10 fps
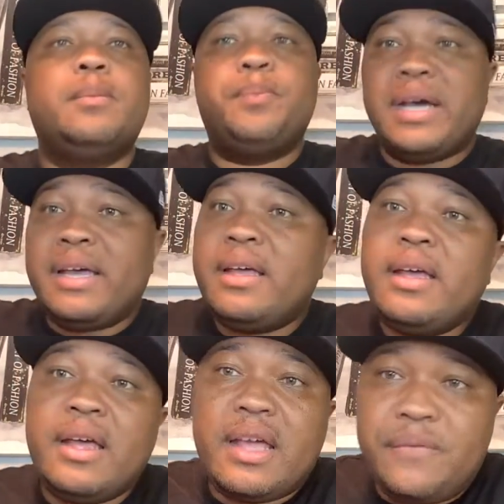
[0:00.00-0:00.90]
But
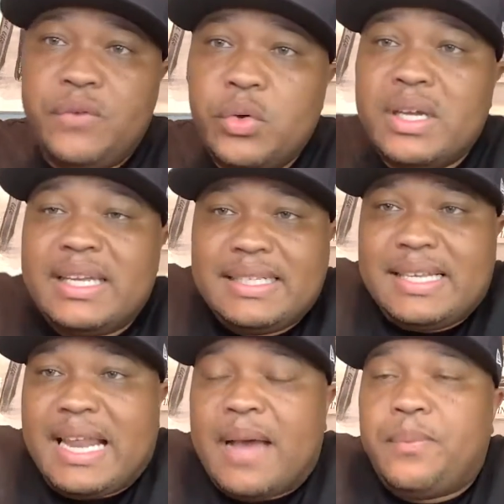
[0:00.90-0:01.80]
if you can get
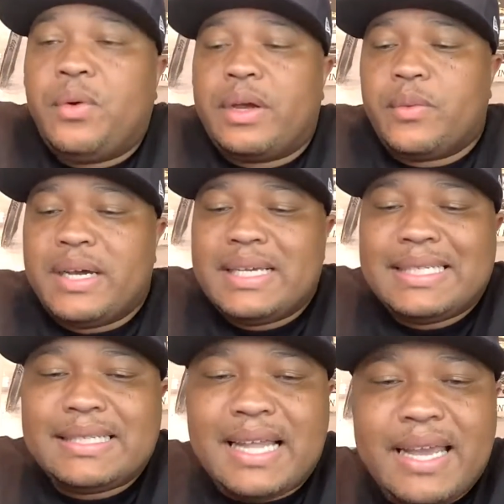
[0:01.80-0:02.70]
to that point where
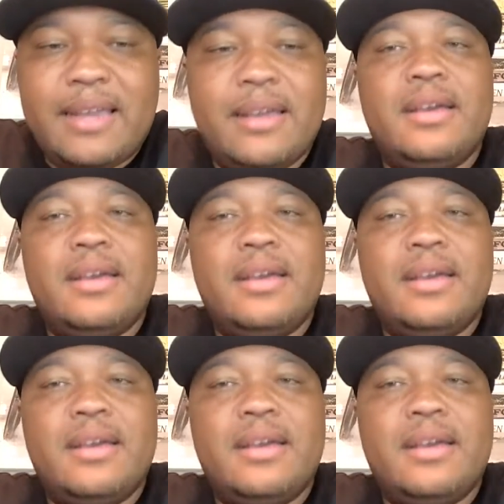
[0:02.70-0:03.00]
it's like,